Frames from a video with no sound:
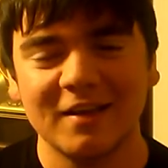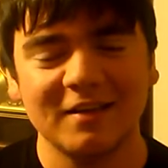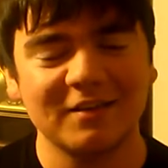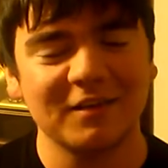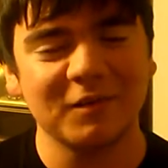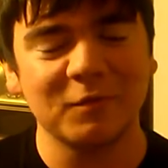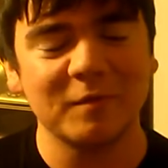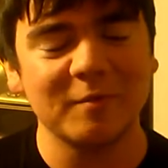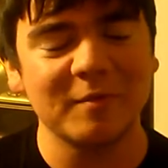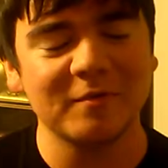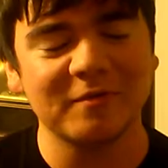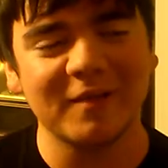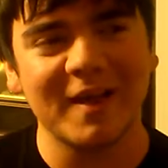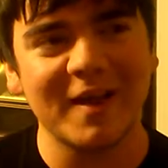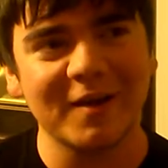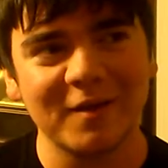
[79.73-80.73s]
dude, we've been
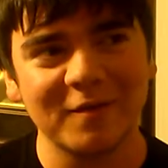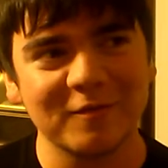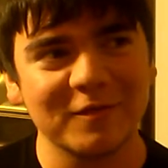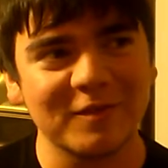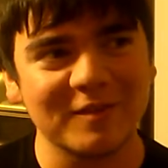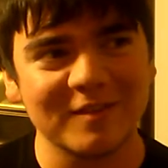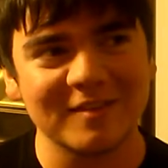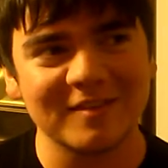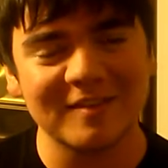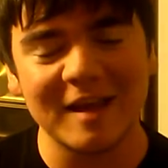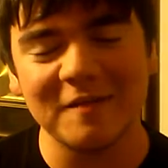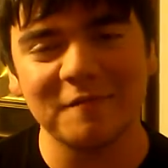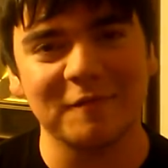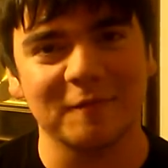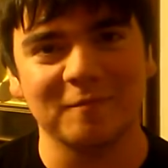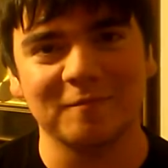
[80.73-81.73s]
flying over this
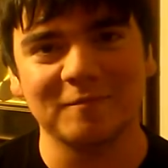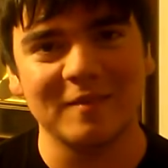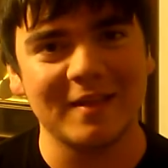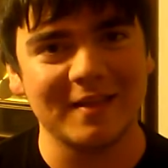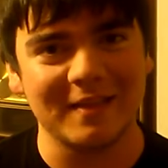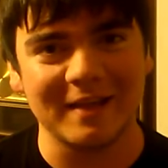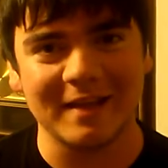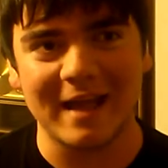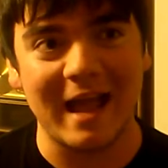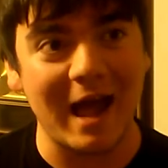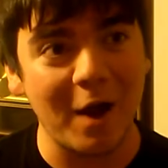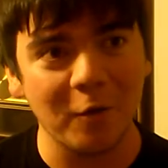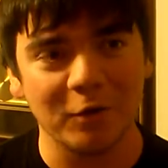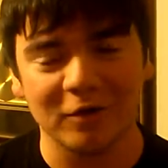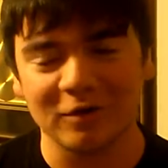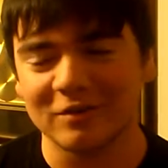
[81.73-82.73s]
estate for, like,
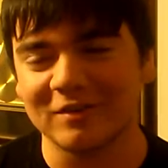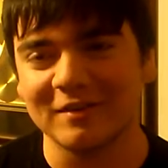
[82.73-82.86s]
hours.